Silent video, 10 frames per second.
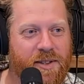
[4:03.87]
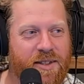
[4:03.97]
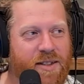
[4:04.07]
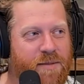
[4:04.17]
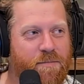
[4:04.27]

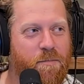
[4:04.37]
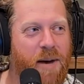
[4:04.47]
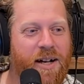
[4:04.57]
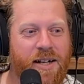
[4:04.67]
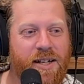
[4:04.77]
Just
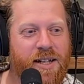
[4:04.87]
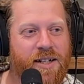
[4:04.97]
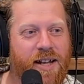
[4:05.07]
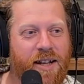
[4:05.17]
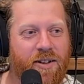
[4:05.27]
munging into
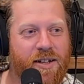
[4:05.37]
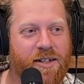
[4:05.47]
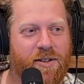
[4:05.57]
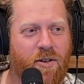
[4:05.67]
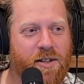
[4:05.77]
your knee like
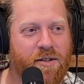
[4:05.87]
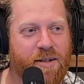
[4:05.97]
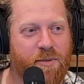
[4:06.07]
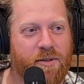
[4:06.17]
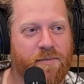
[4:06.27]
it's an ice
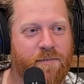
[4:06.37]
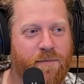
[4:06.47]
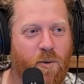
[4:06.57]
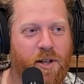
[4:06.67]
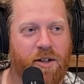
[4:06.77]
cream on a
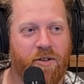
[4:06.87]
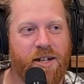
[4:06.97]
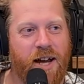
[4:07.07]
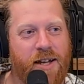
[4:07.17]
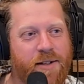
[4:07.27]

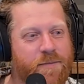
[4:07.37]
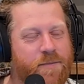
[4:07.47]
40-degree day.